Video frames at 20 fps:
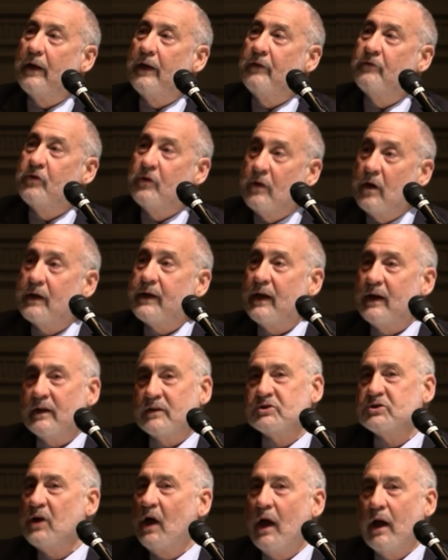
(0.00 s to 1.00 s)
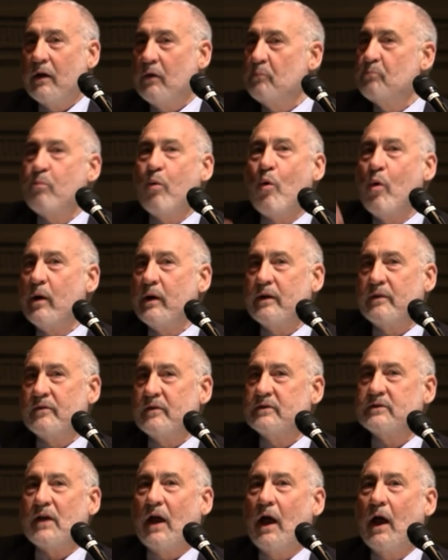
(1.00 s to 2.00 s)
if you look at a child born in
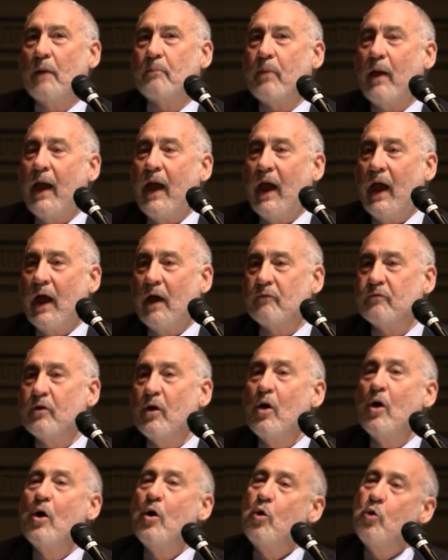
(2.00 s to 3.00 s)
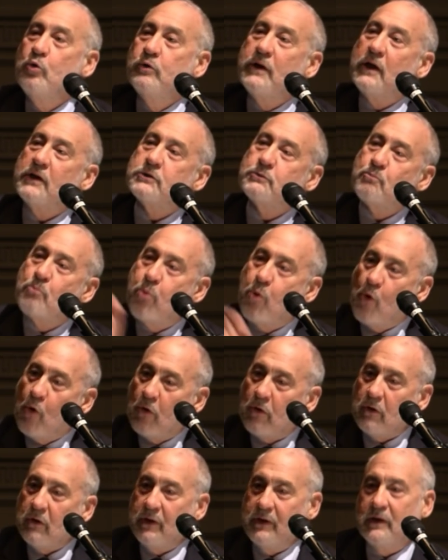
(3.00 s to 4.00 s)
the top half who does
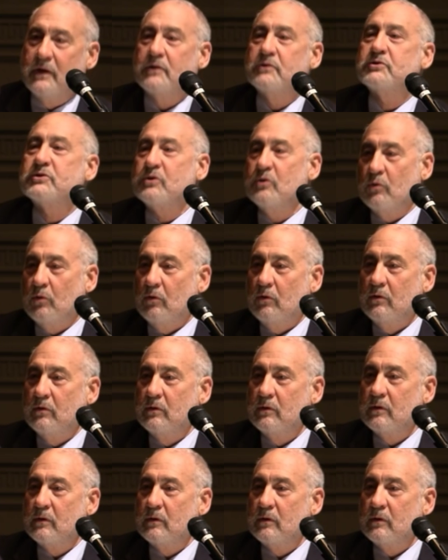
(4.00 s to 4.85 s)
poorly in school,